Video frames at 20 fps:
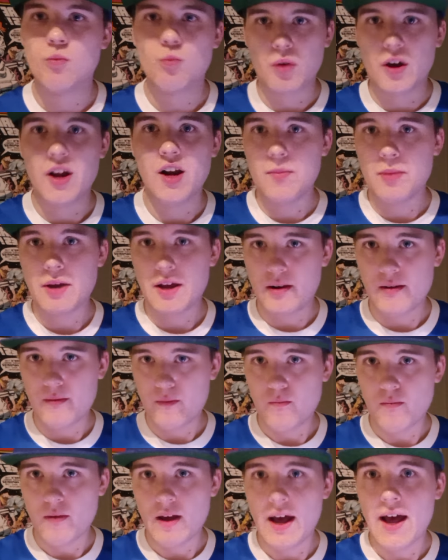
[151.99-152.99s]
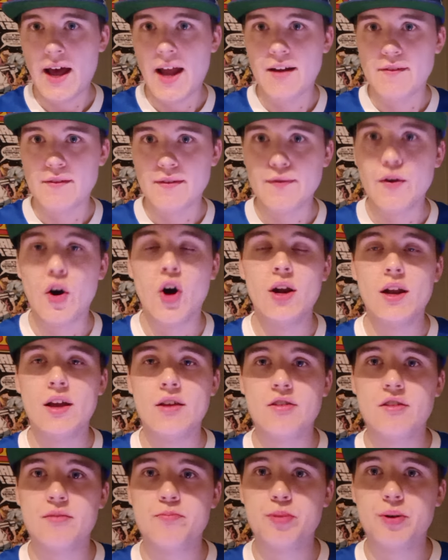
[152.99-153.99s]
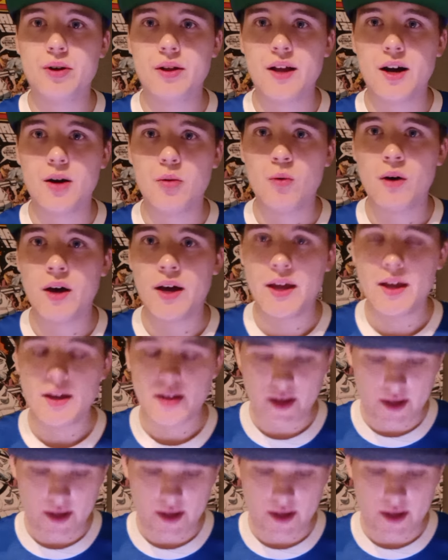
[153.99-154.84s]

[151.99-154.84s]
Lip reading: We're going to be in a hell of a fight, let's just put it that way.